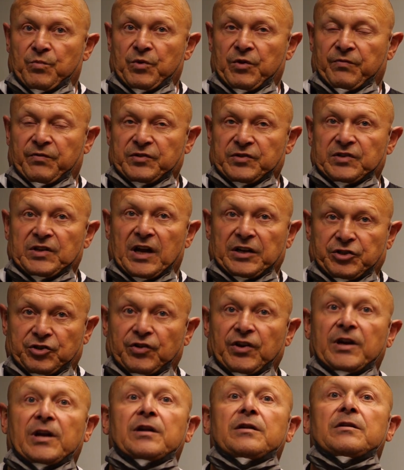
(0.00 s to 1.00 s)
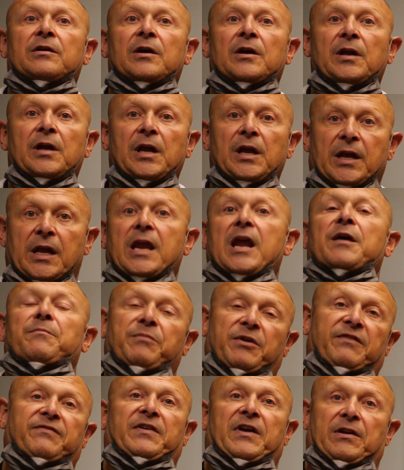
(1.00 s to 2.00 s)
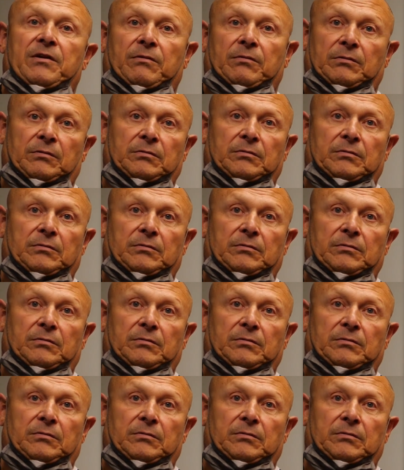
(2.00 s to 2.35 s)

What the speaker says: If it's not treated, it can be fatal.